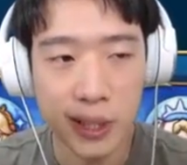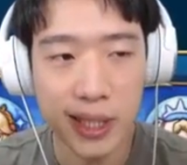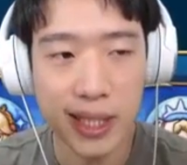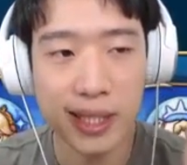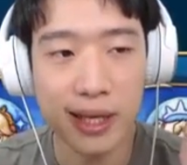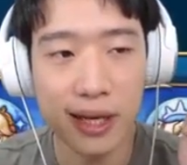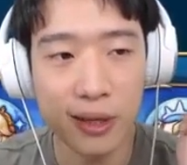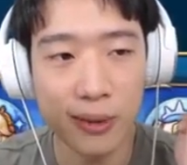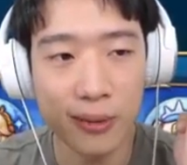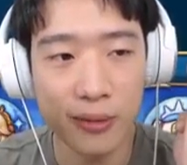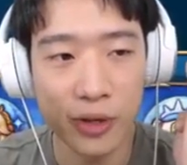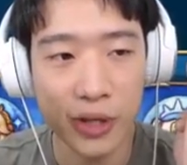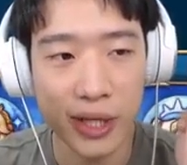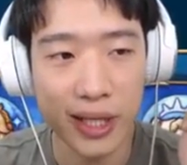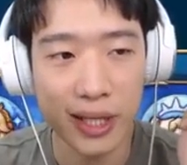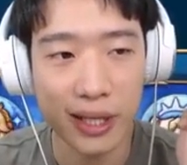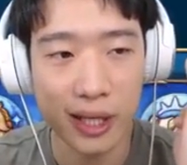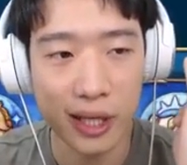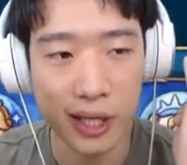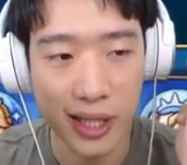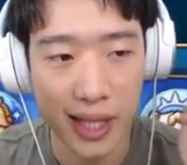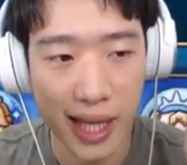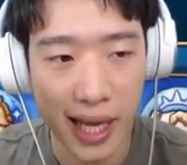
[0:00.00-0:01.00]
set of
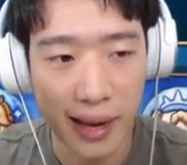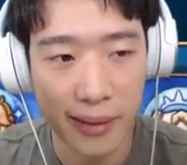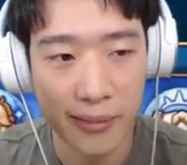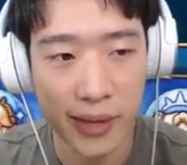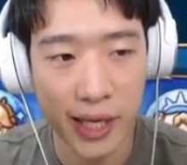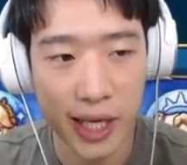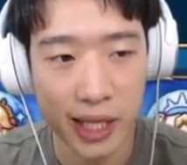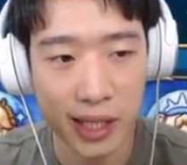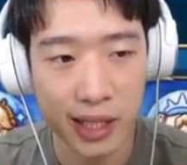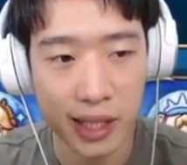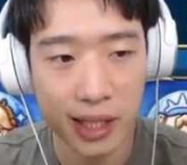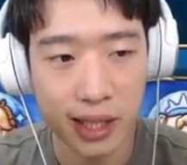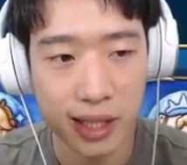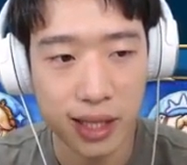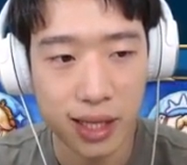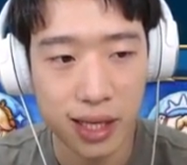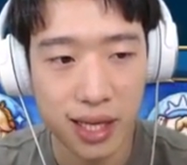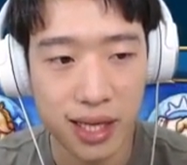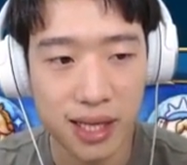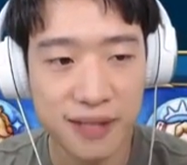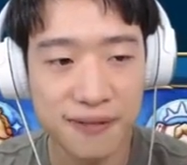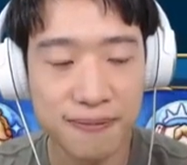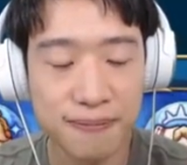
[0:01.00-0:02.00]
critical damage
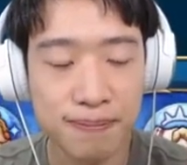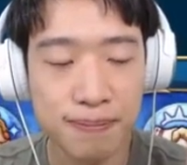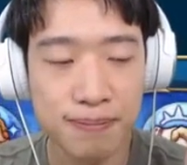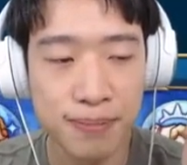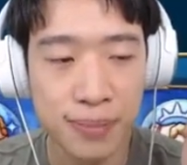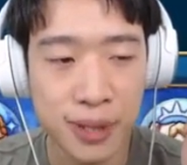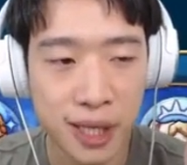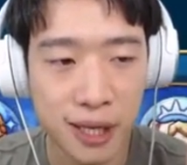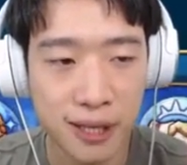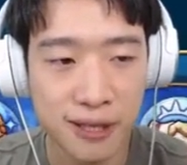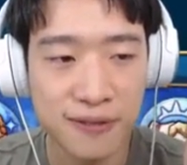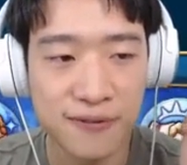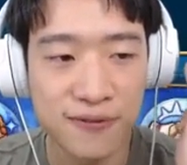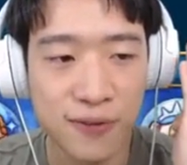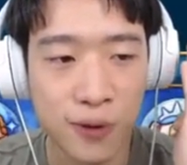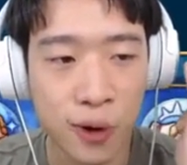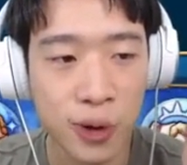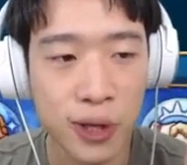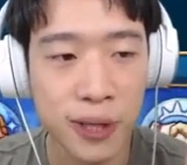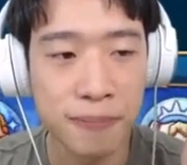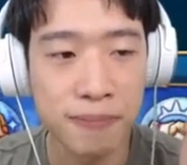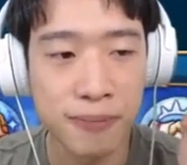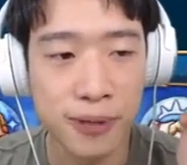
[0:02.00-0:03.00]
is plus
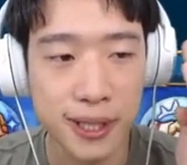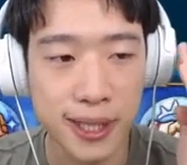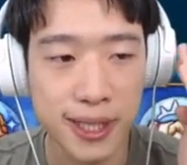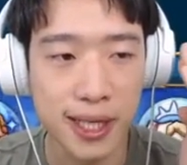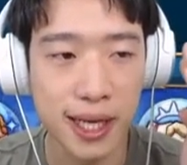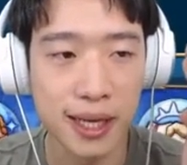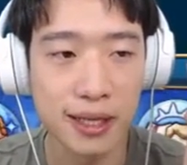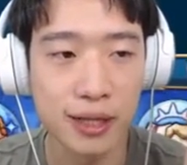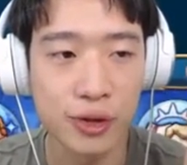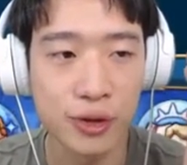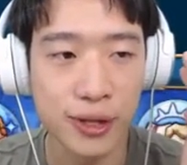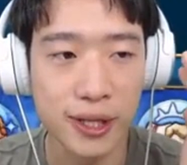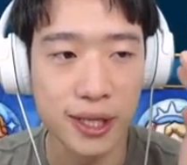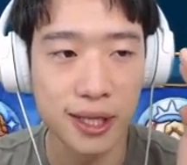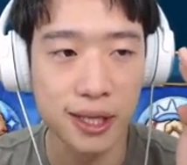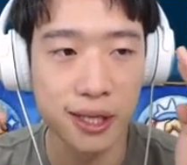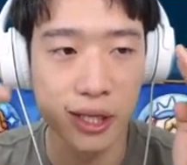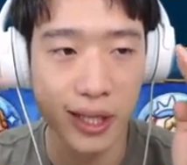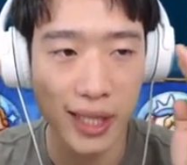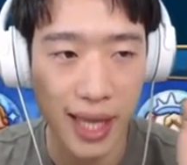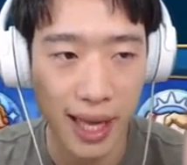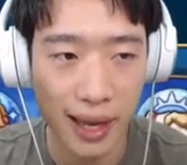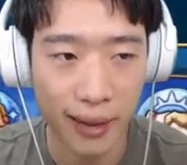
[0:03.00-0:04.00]
40%
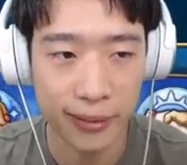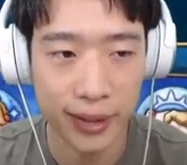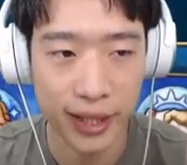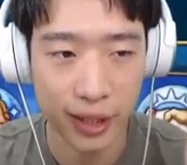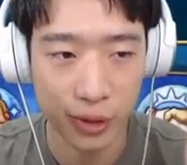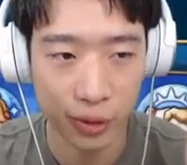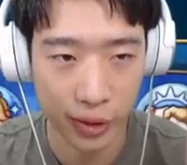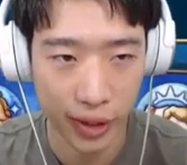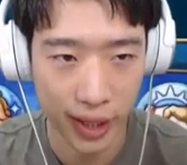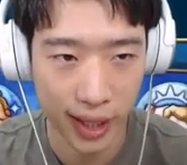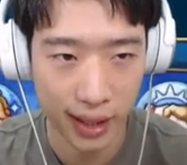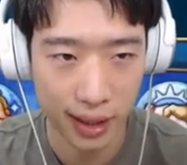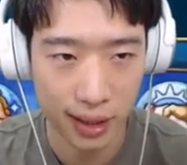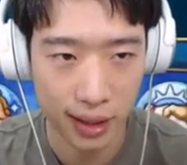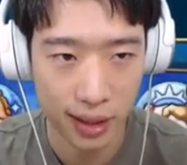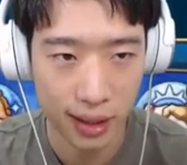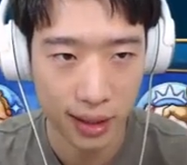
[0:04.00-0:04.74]
critical damage, right?